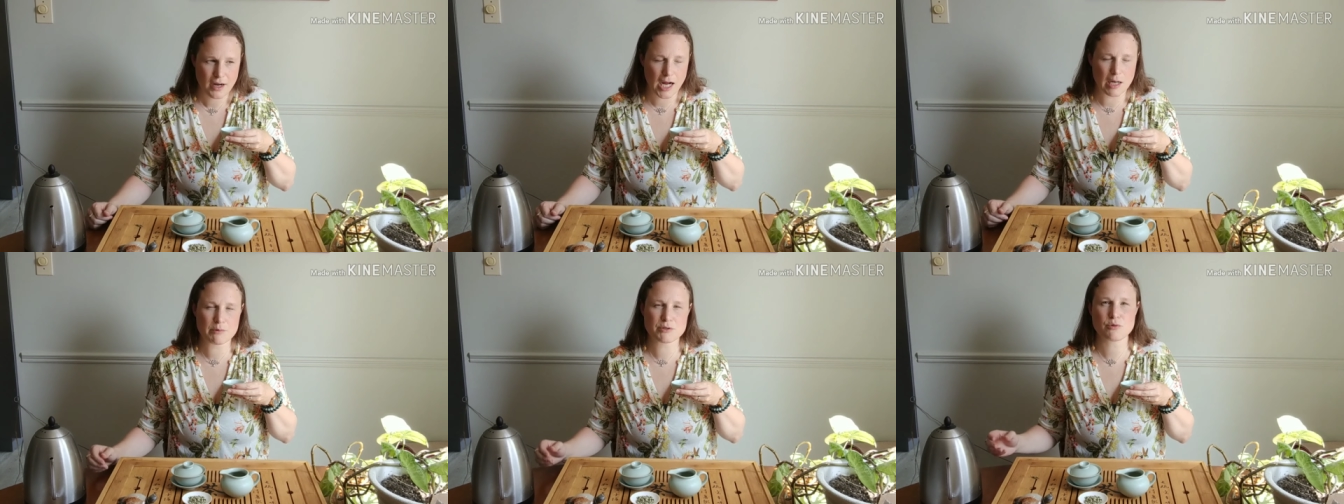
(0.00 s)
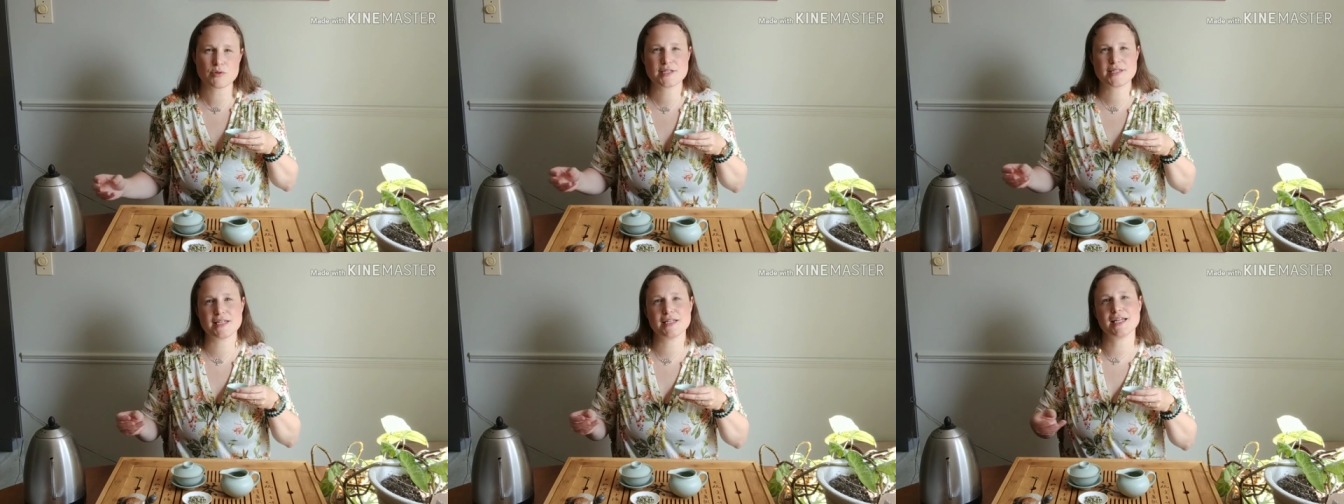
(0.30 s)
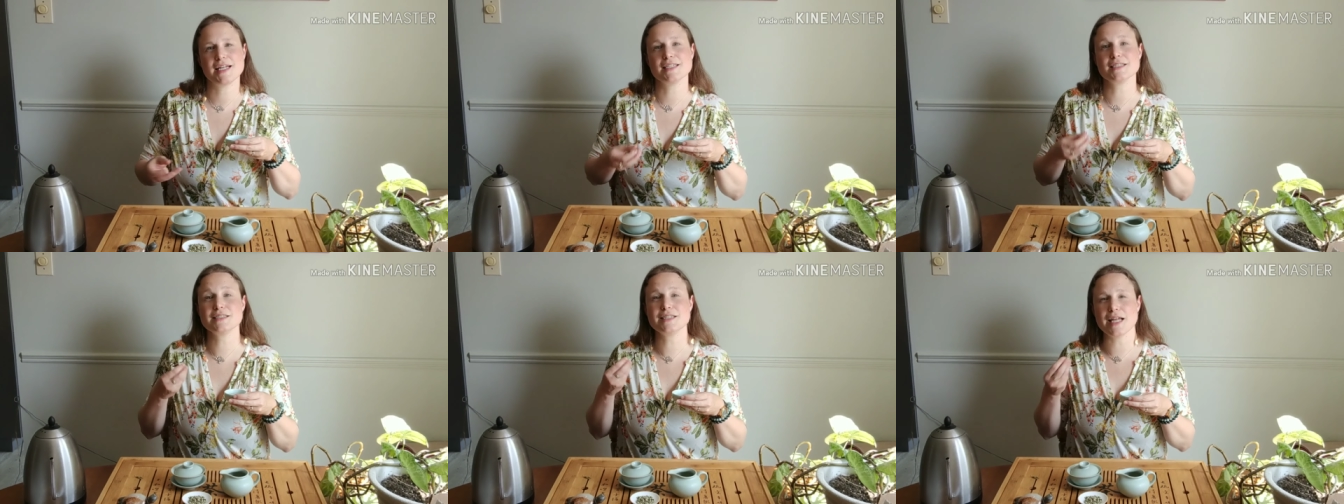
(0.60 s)
I almost want to say
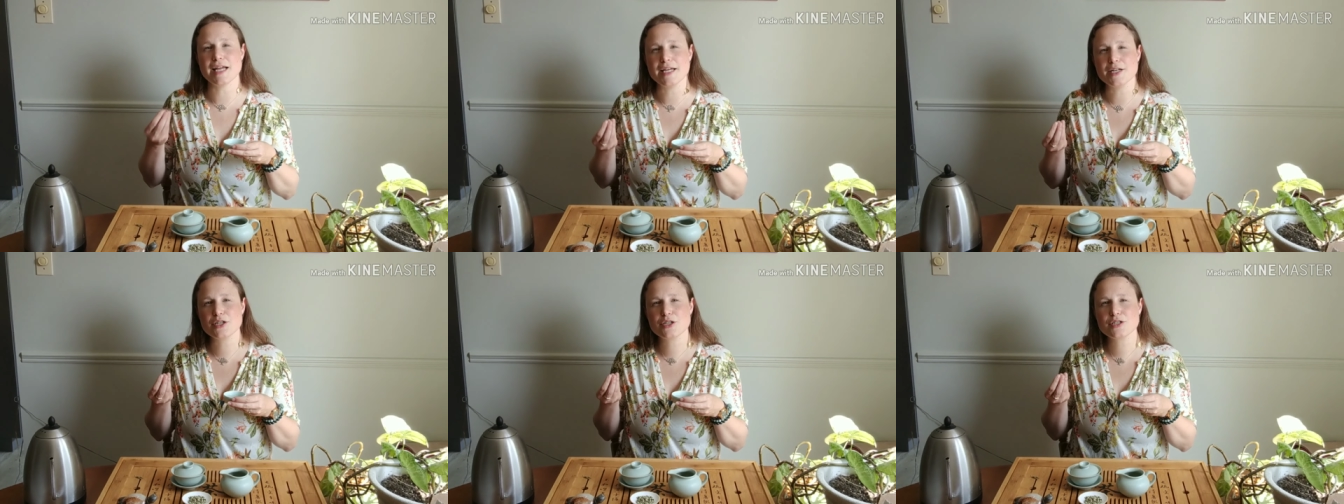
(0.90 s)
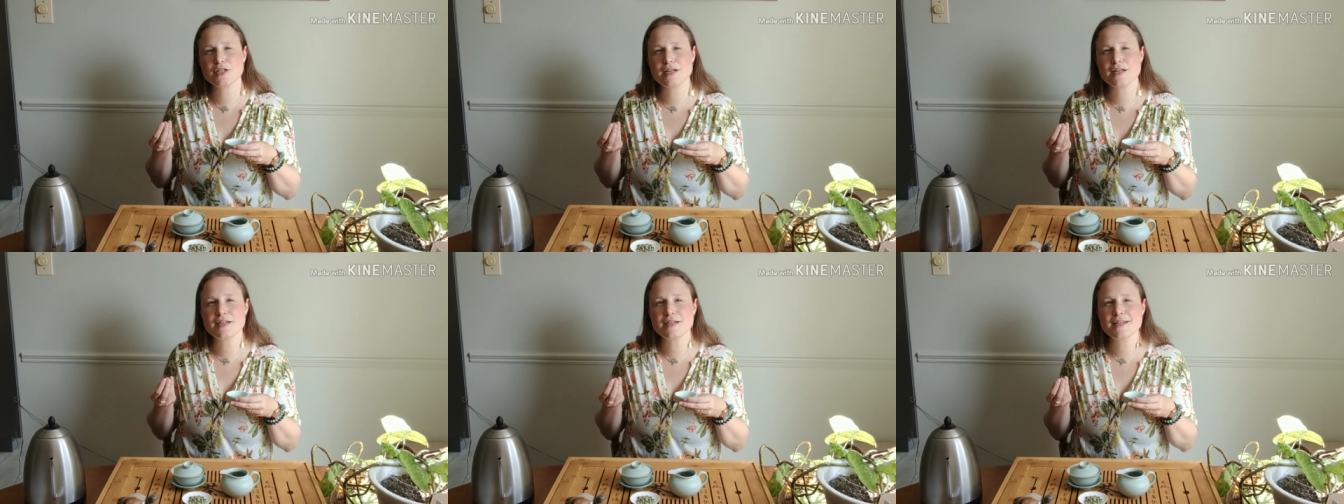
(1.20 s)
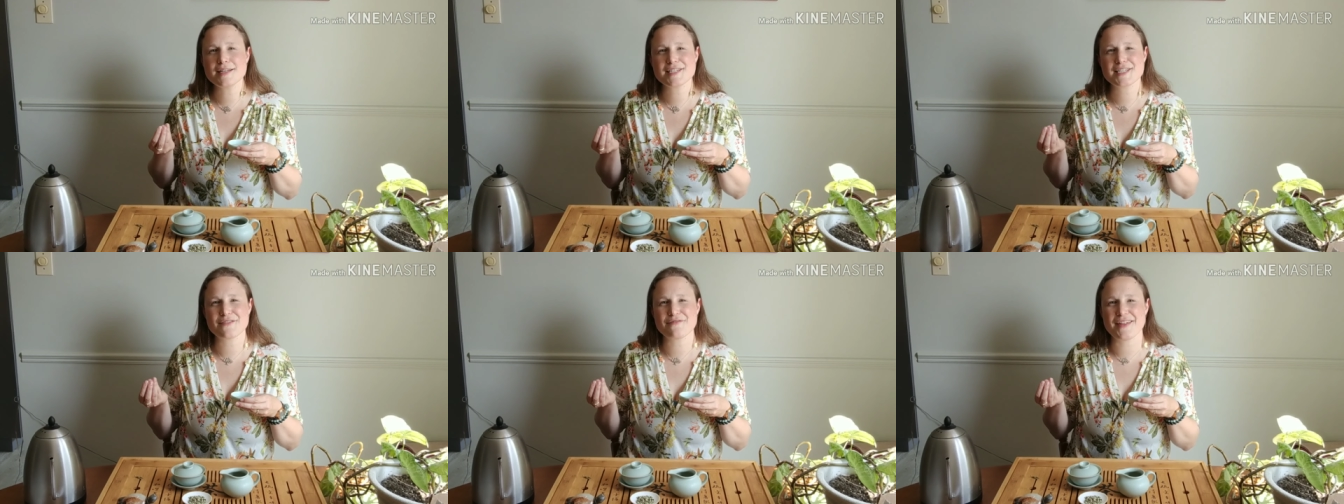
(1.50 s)
like a lighter
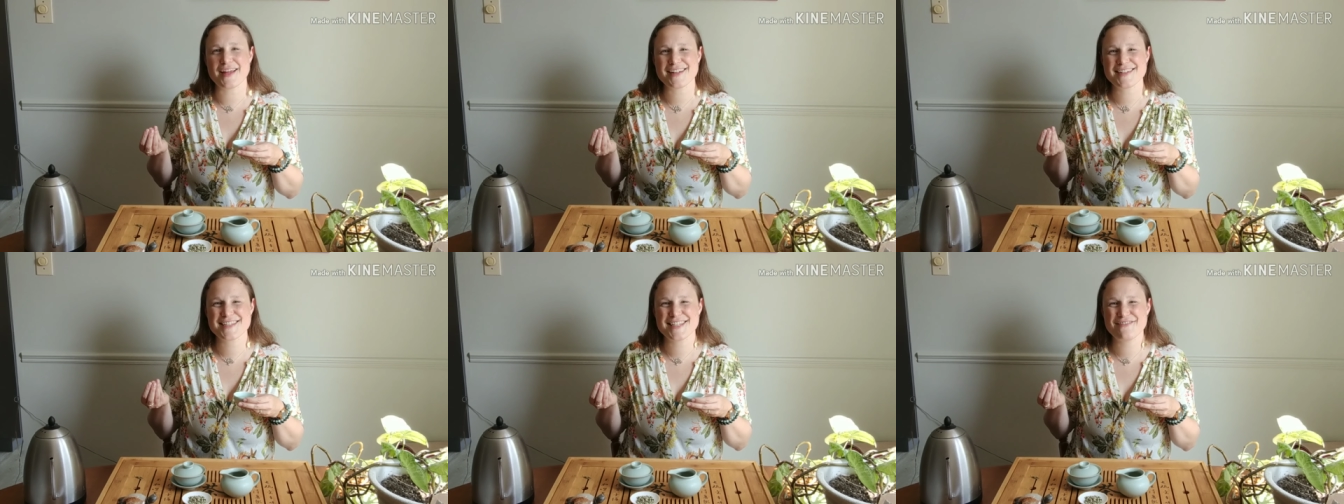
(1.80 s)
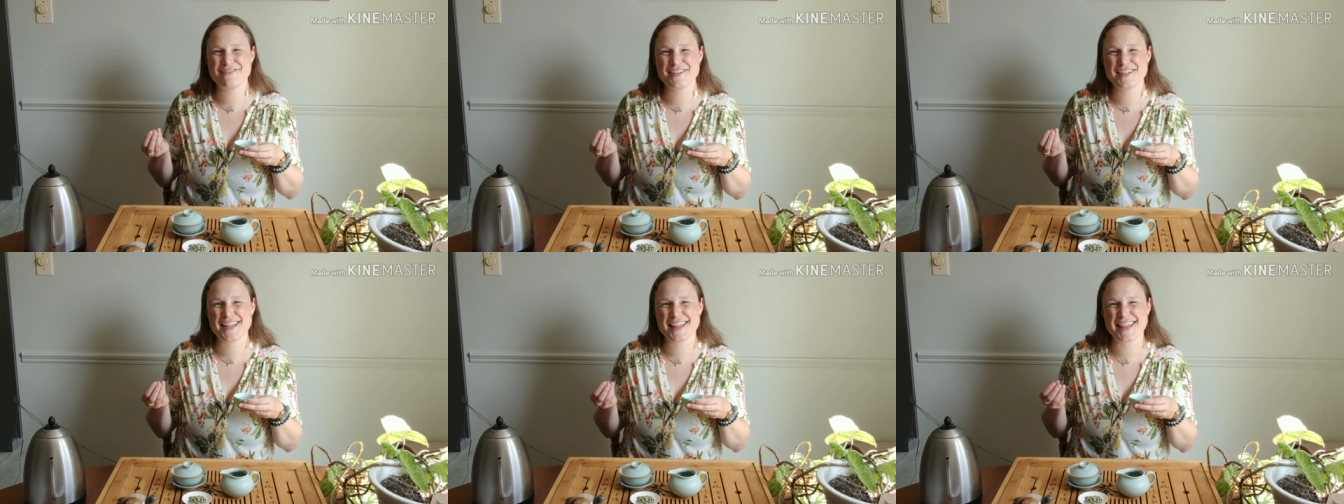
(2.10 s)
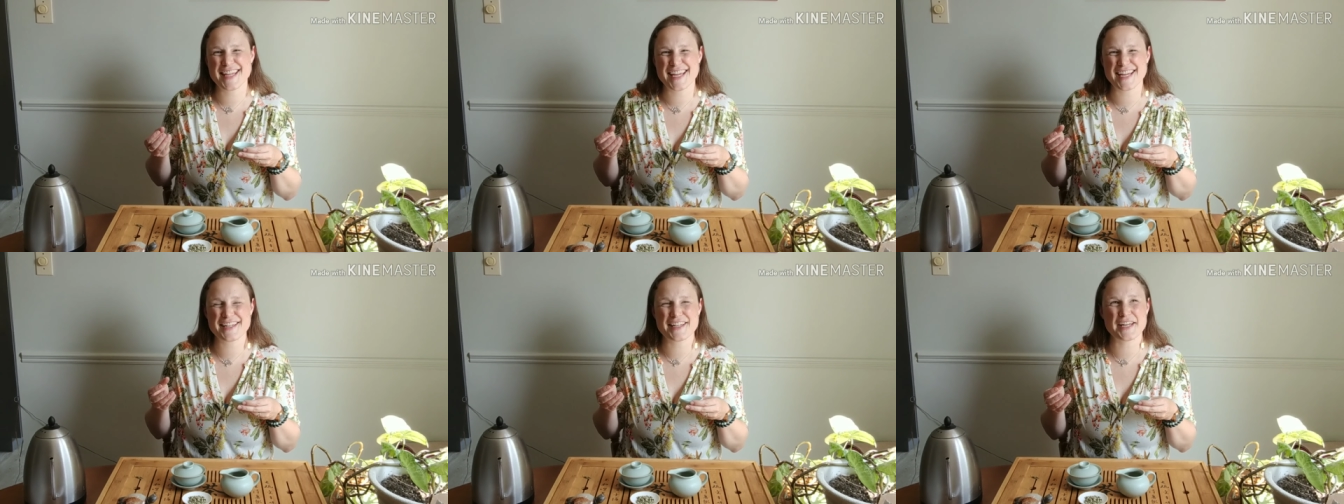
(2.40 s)
nuttiness, if that's even a thing.